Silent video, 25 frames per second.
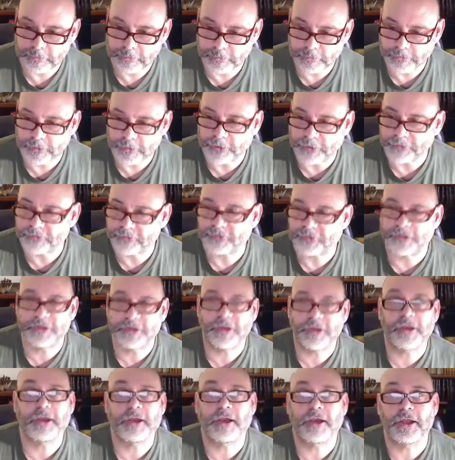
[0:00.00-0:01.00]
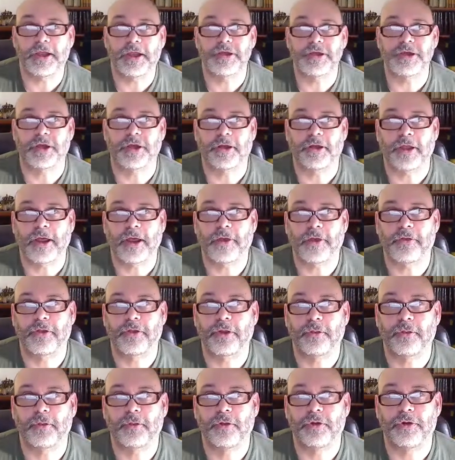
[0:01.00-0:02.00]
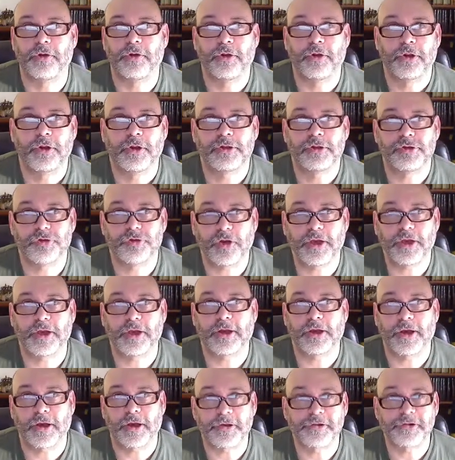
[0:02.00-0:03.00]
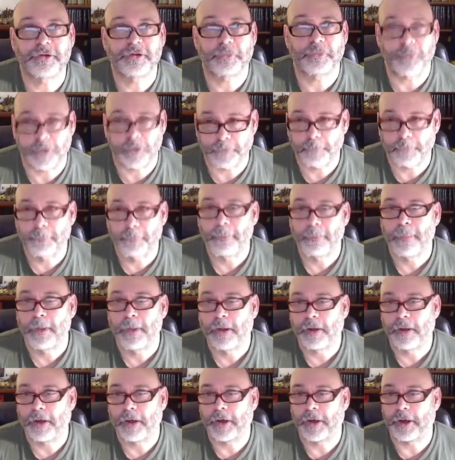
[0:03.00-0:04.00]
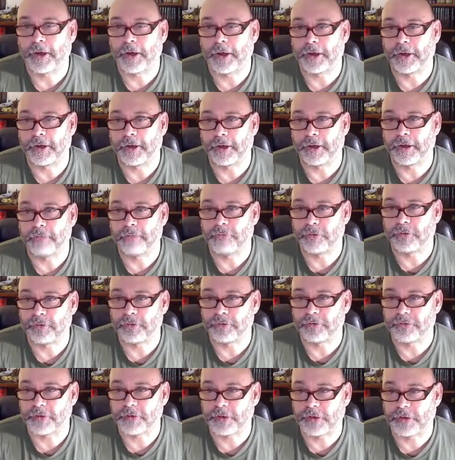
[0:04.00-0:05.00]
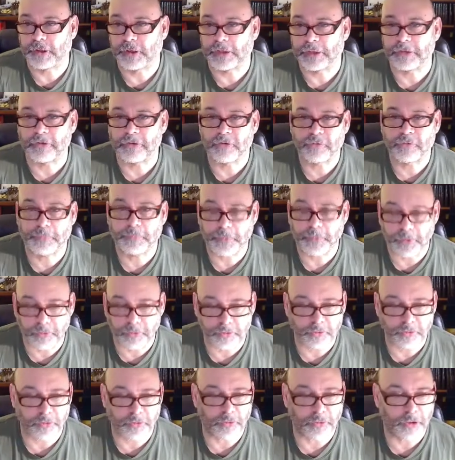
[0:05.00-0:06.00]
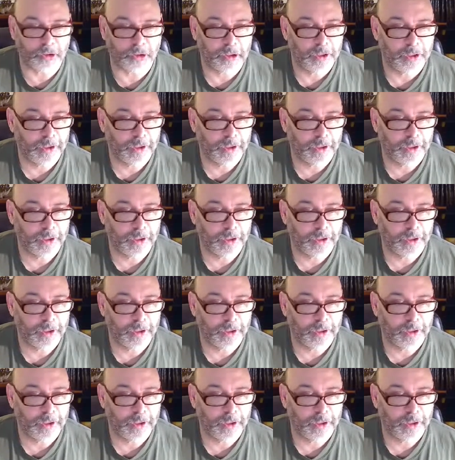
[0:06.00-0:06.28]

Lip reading: tells the ticket agent how they would treat a customer if there's a dispute, or